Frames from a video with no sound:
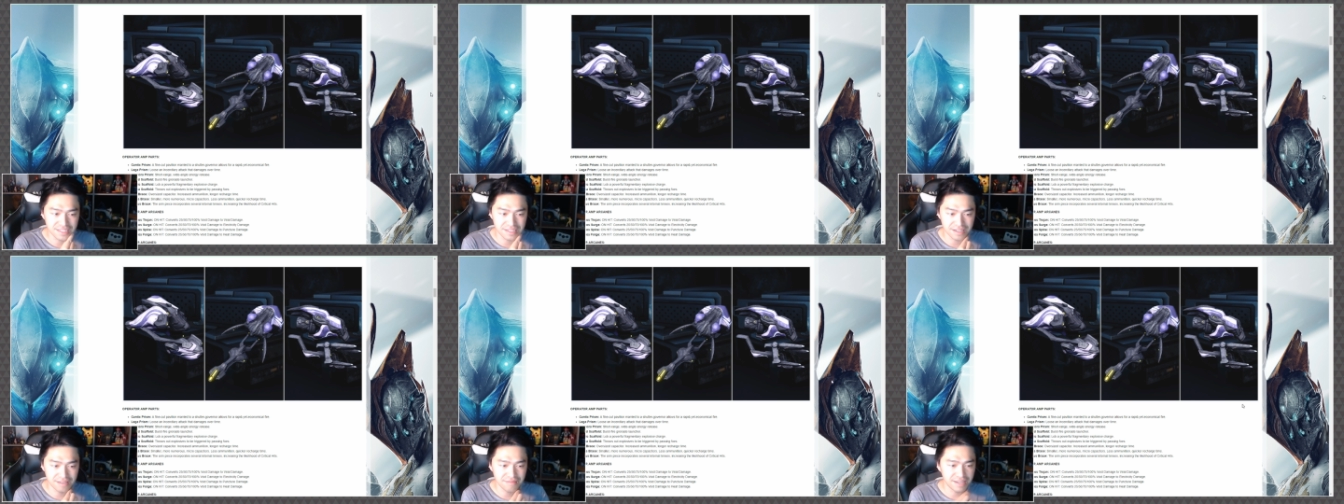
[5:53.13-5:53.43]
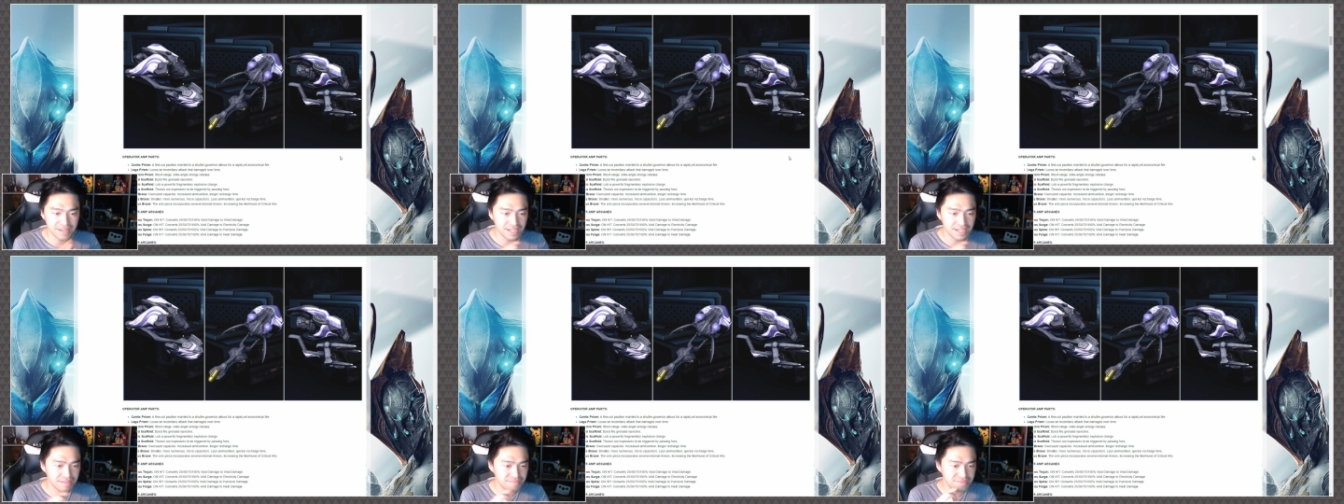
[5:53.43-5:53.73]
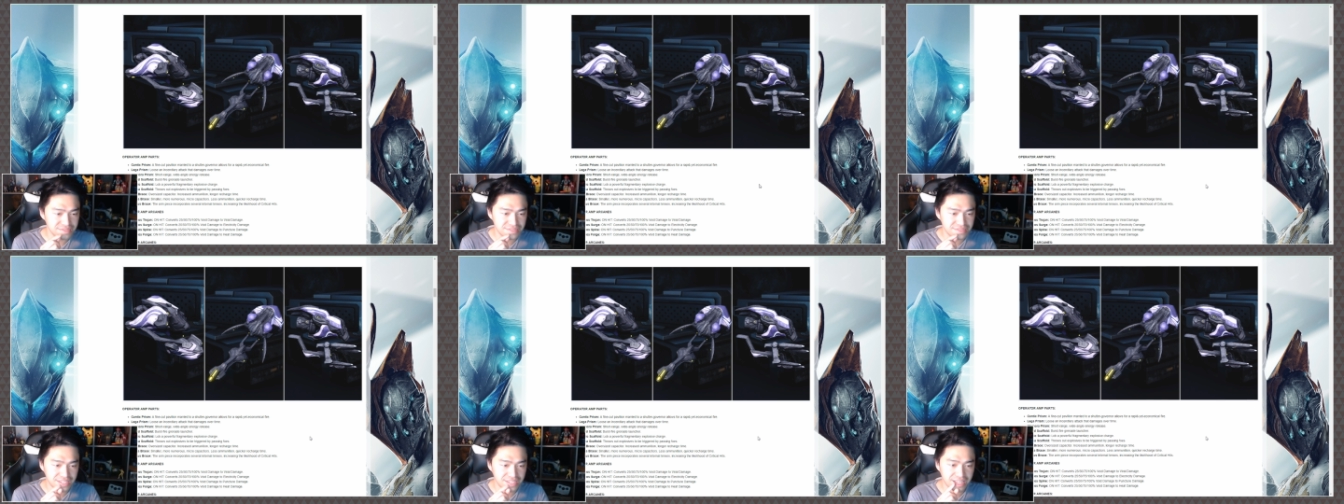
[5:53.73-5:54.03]
All right, I'm
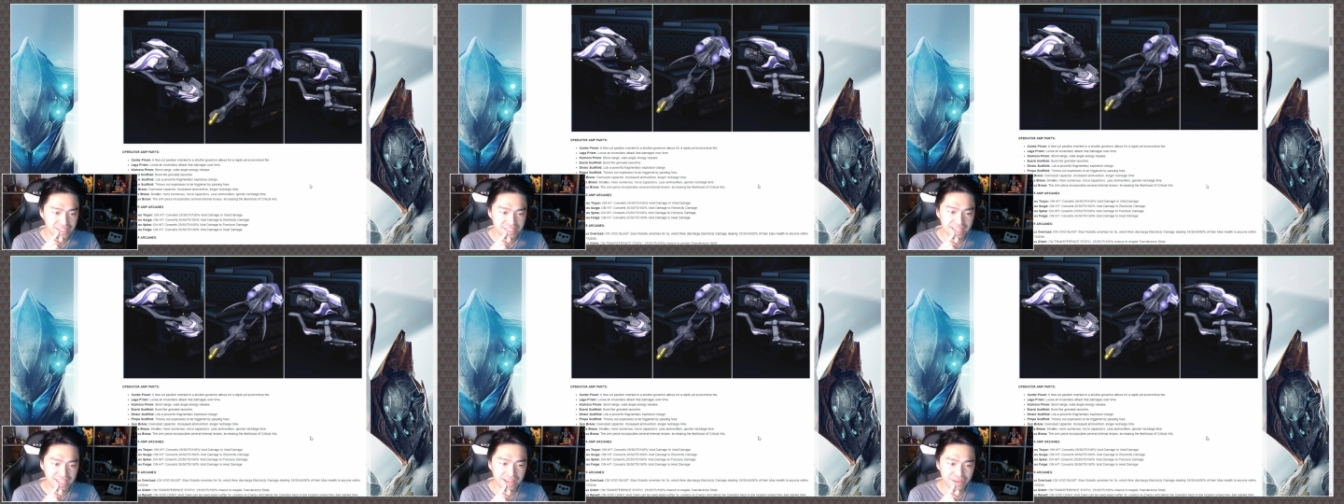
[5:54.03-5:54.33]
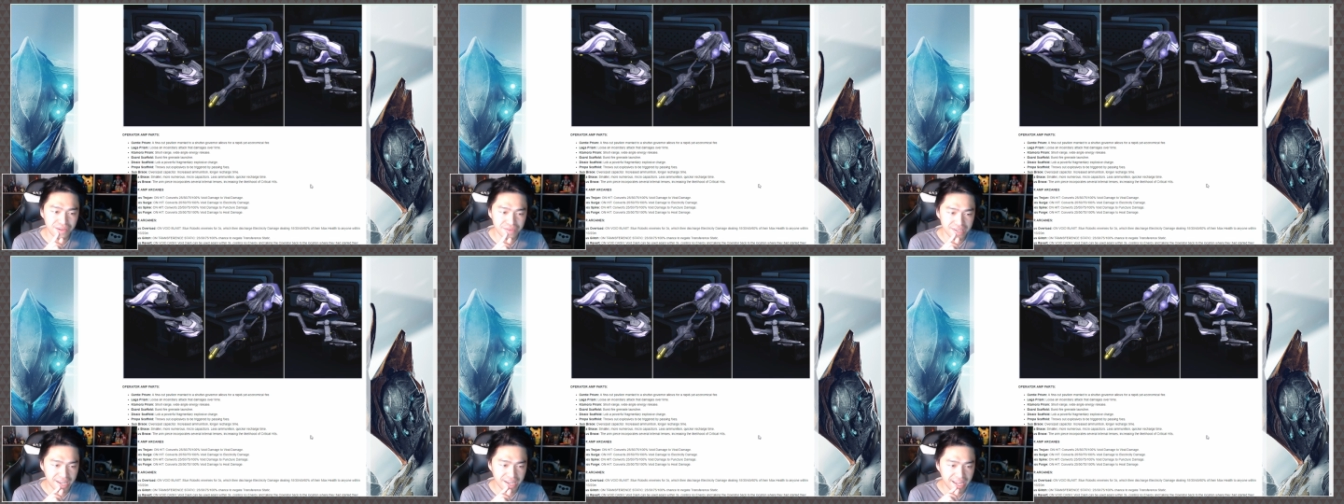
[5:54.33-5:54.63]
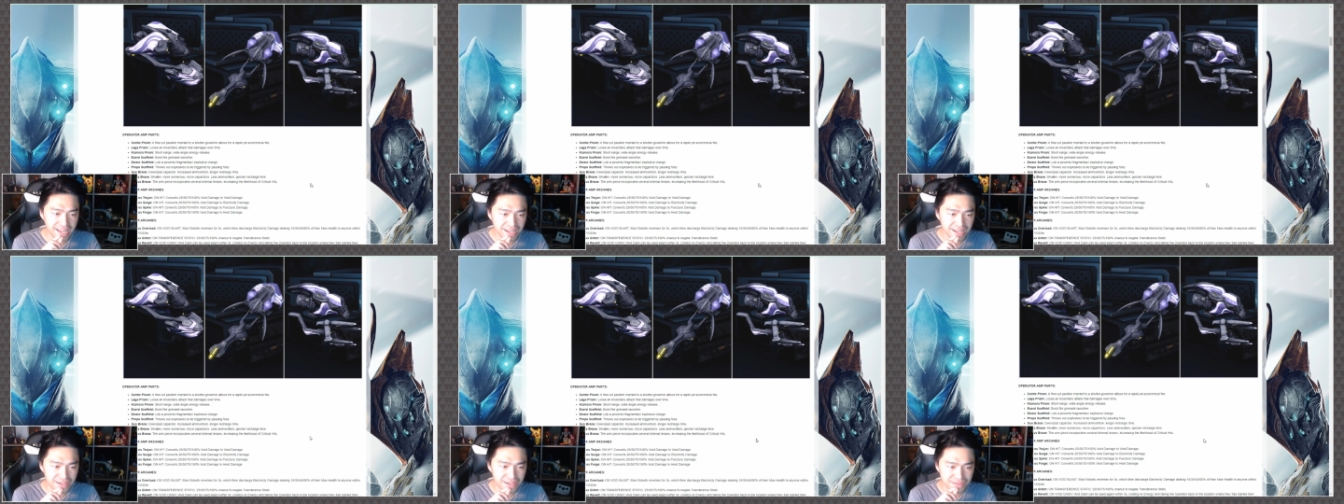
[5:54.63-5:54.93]
gonna check that one
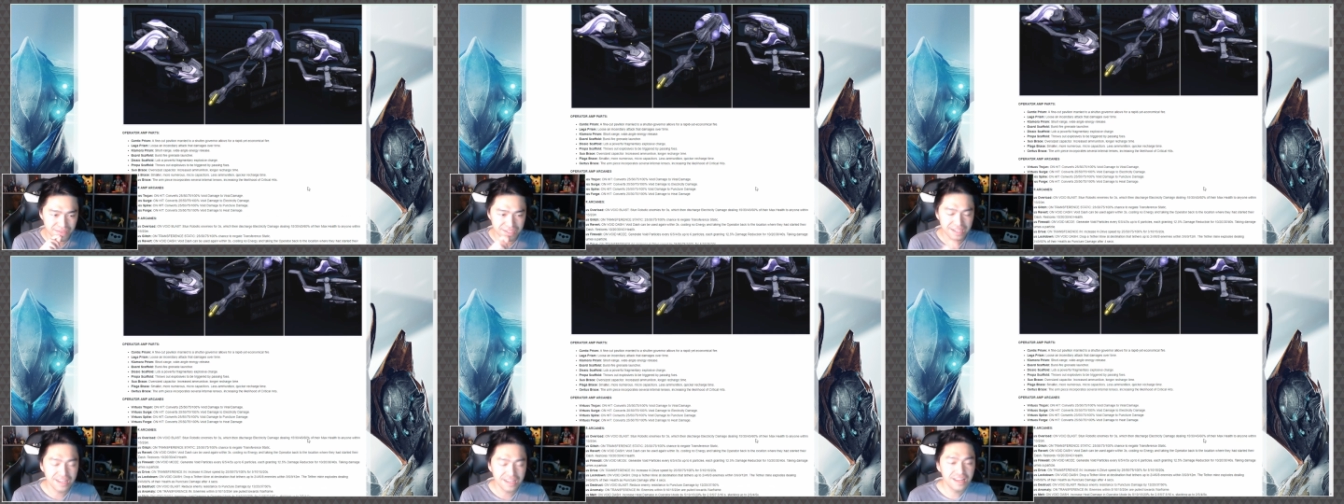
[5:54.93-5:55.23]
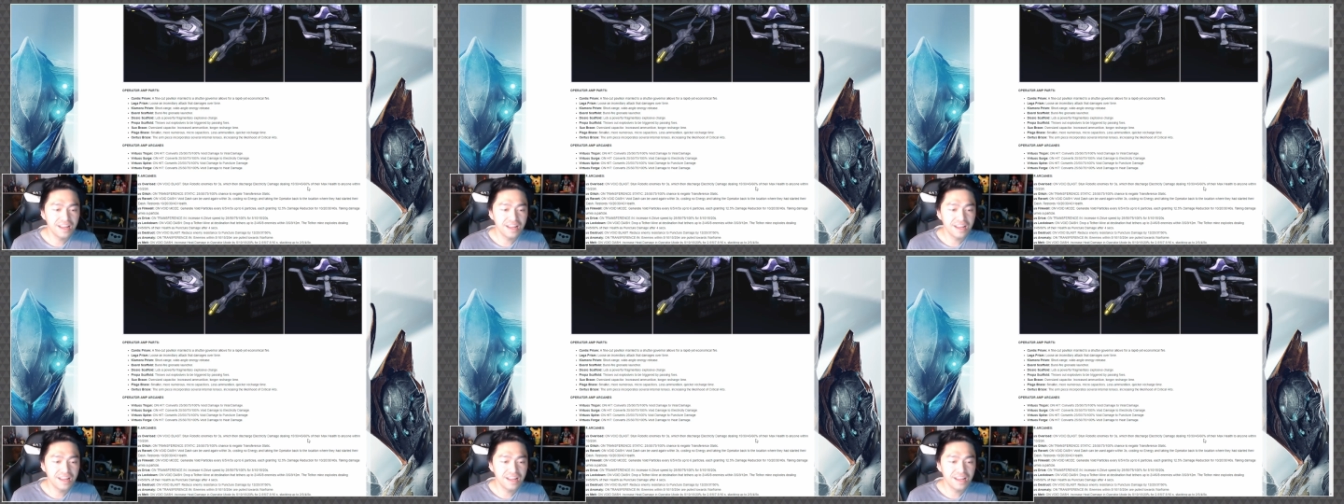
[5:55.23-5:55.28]
out.